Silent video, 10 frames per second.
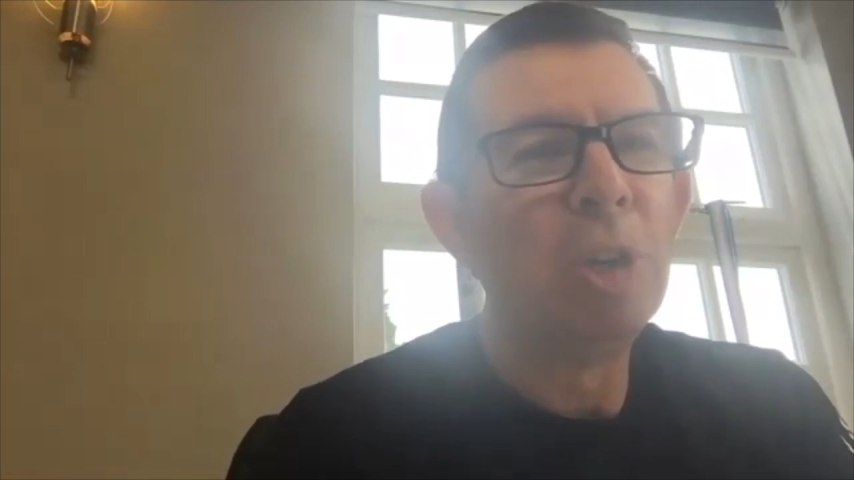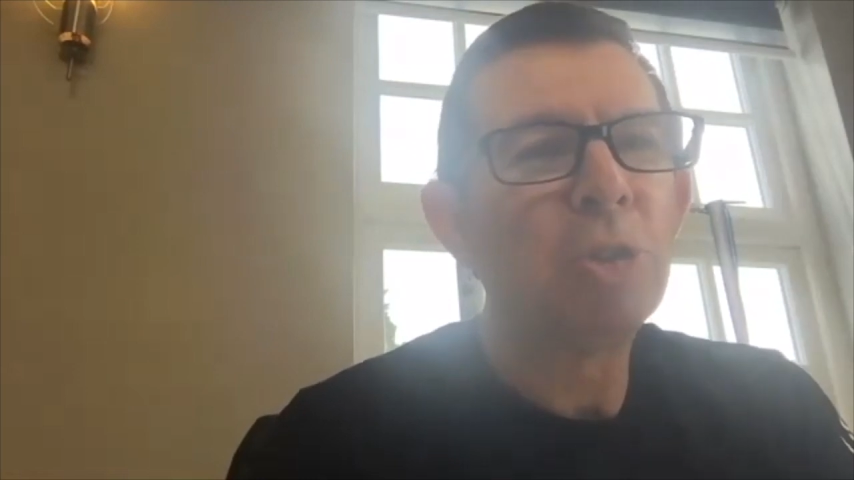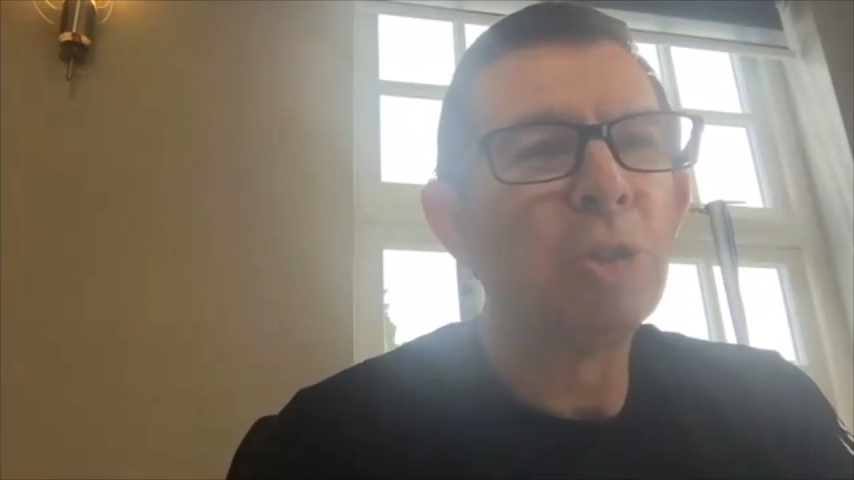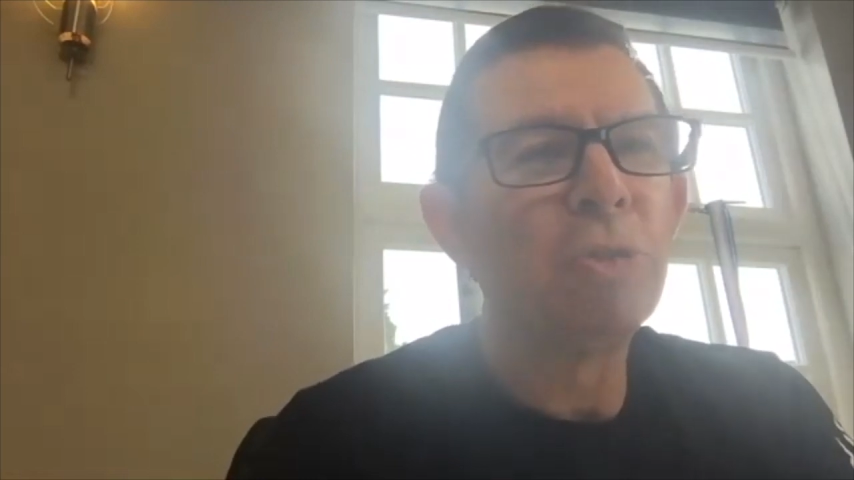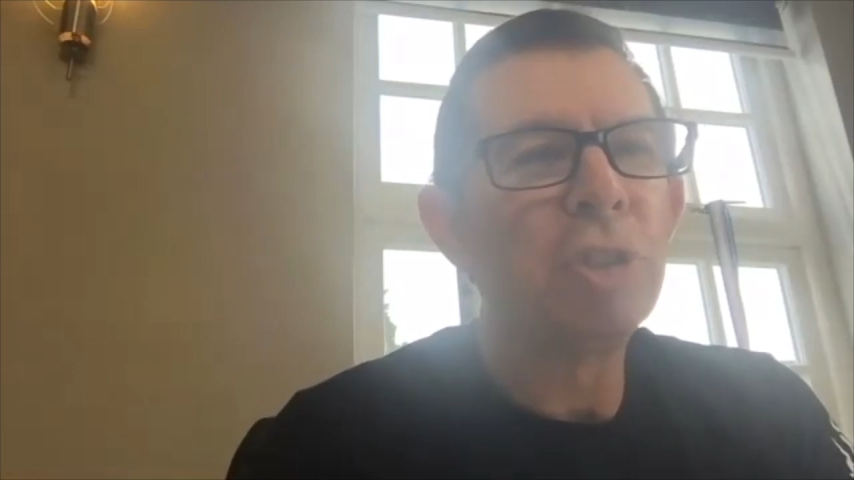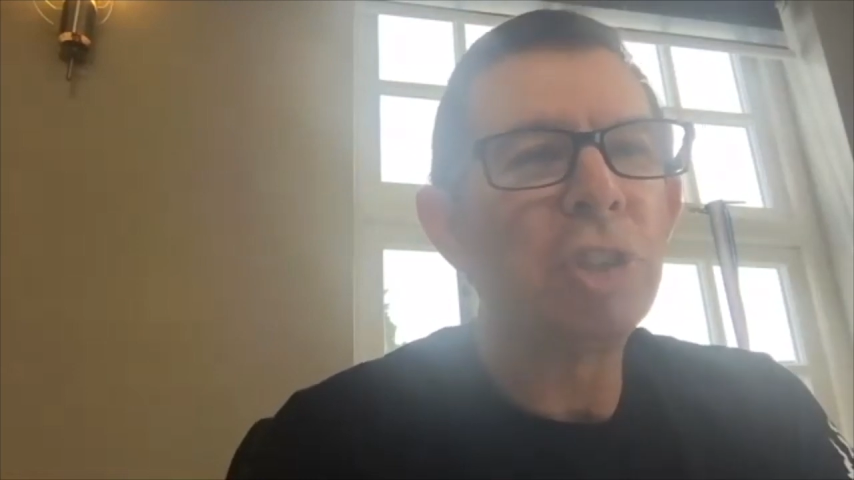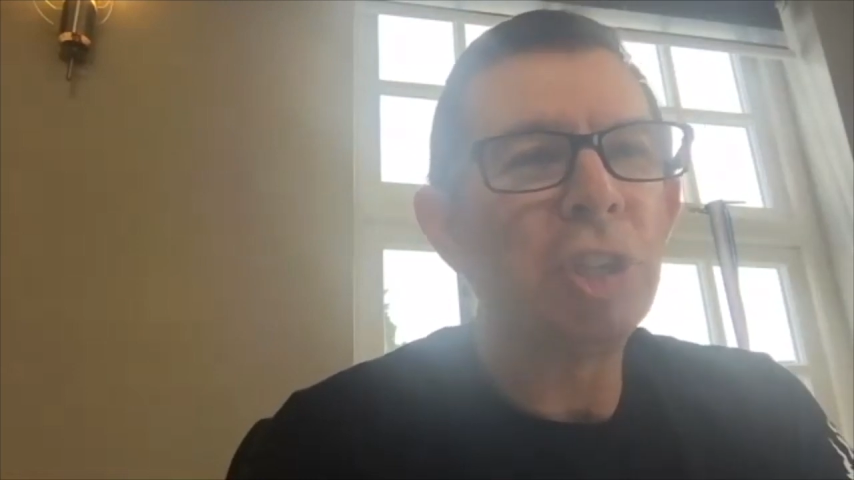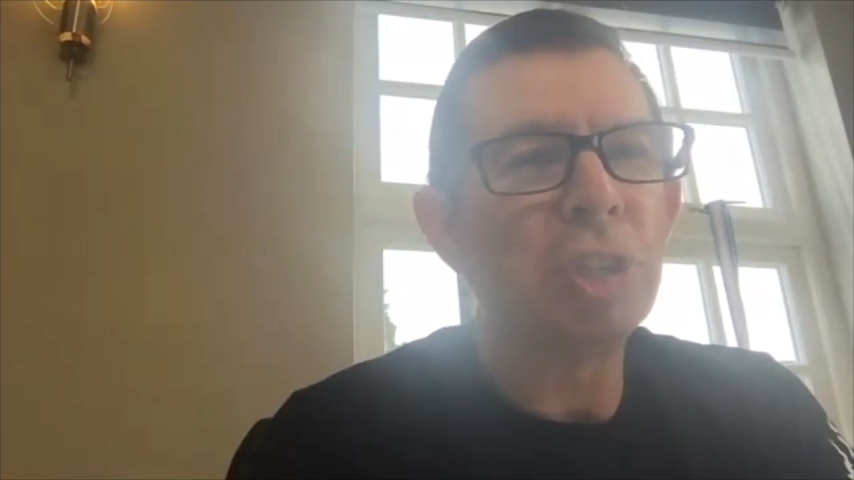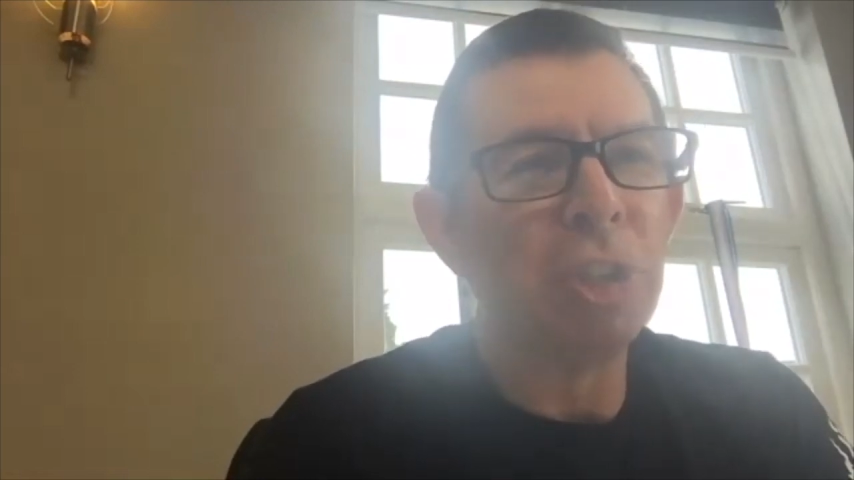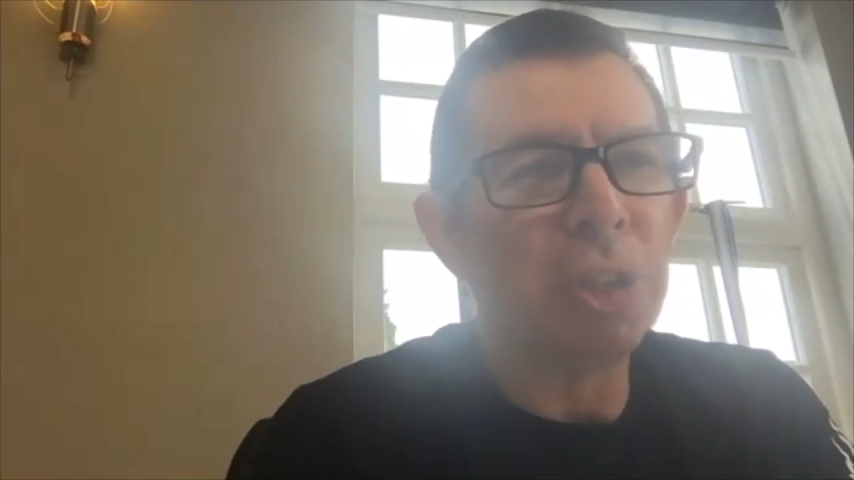sort of
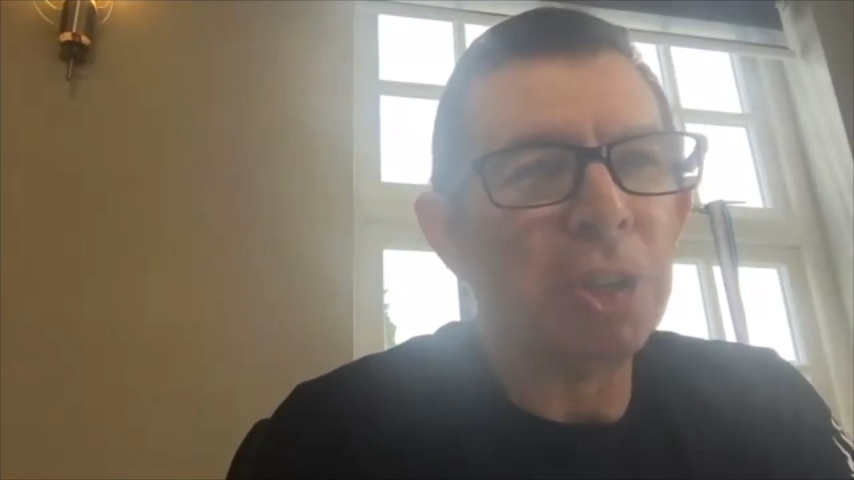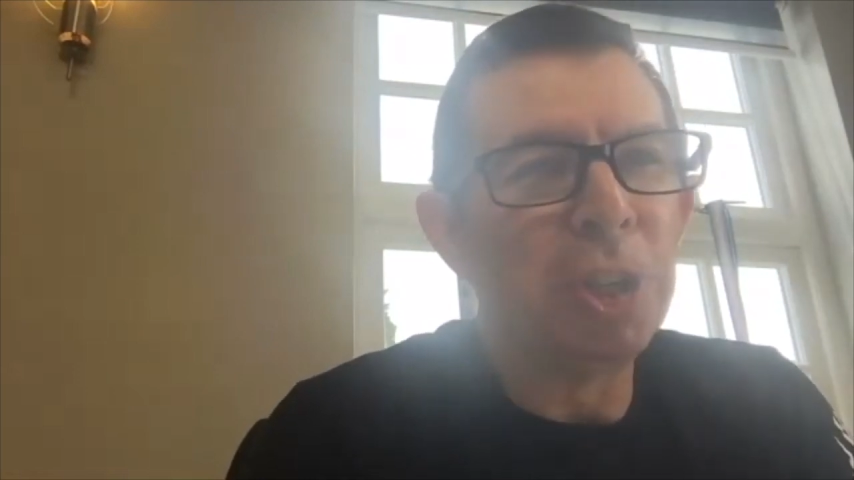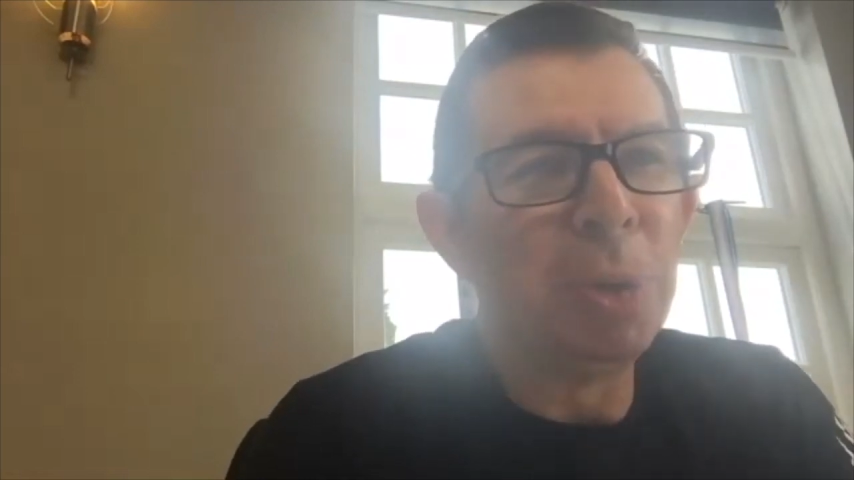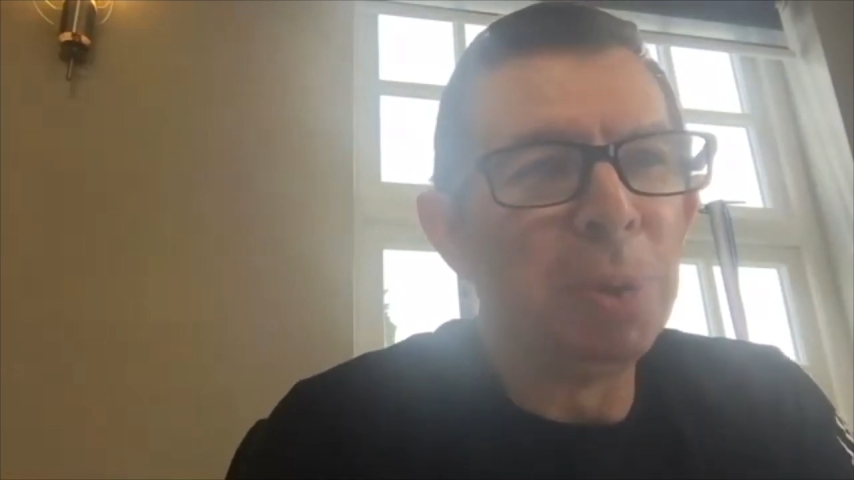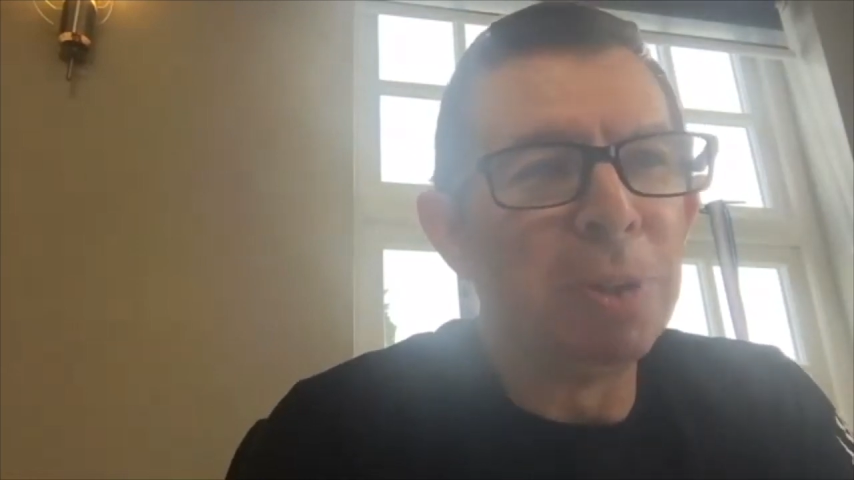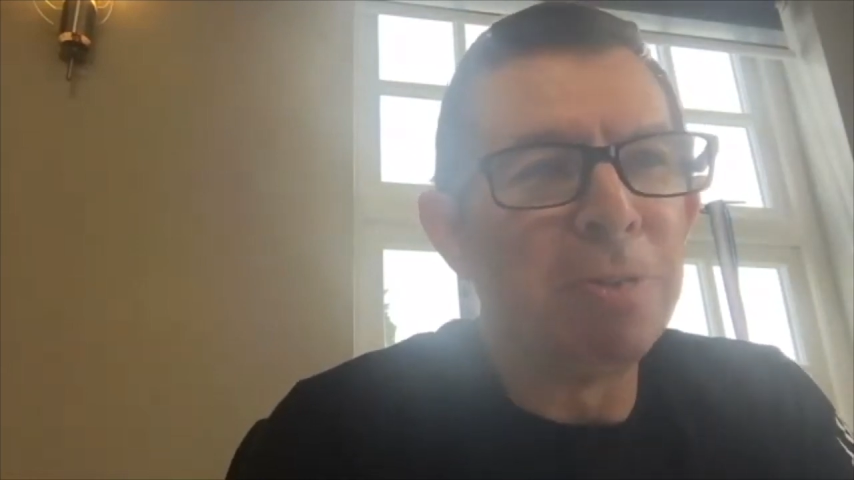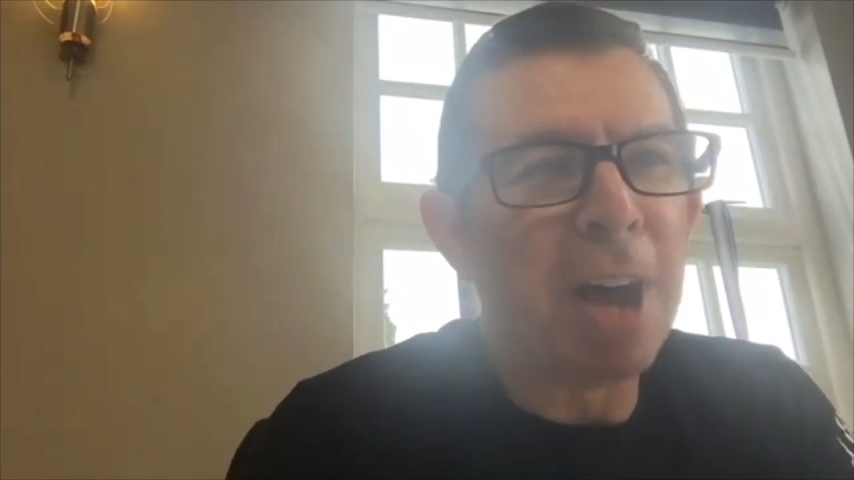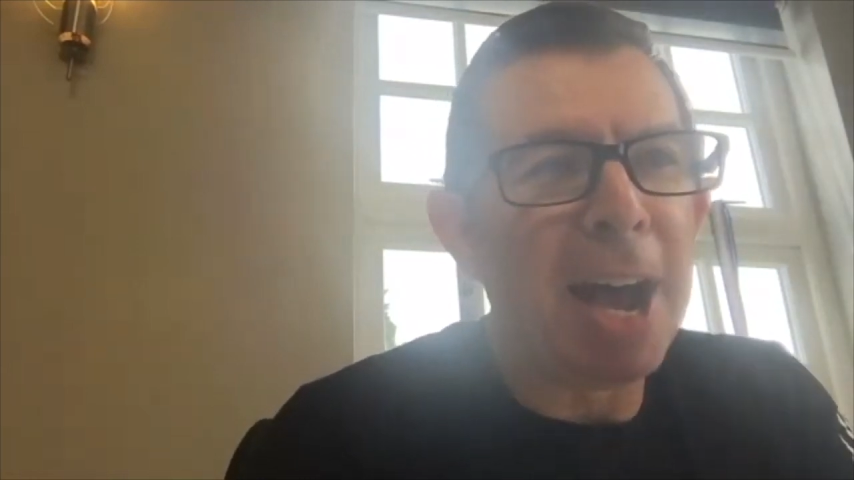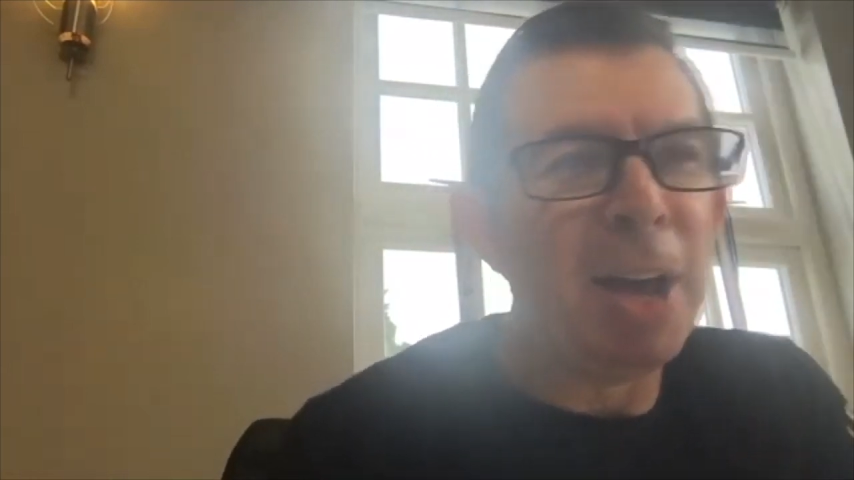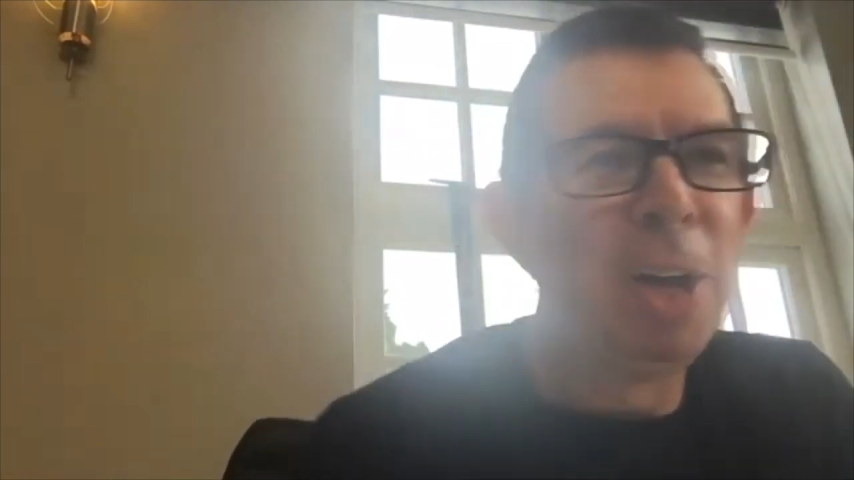assistance to deal with the
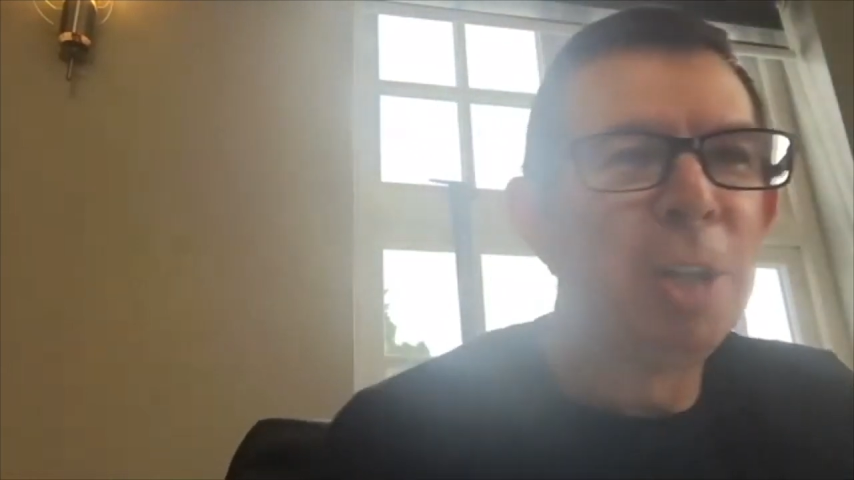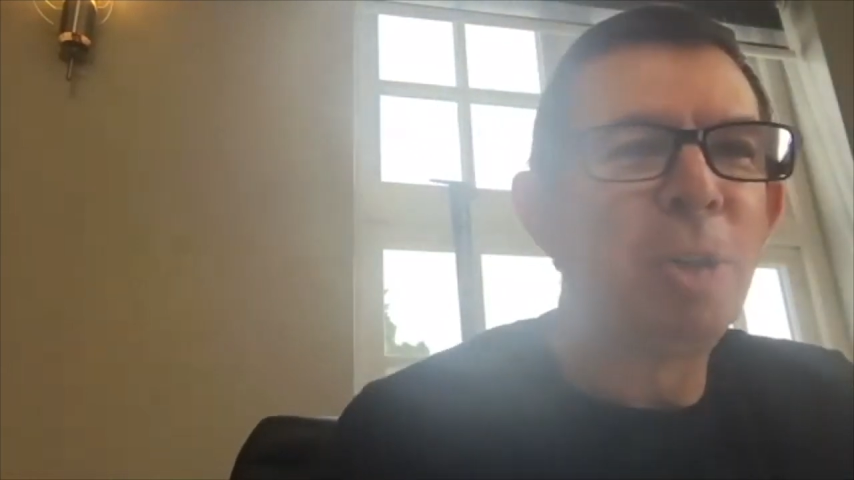fact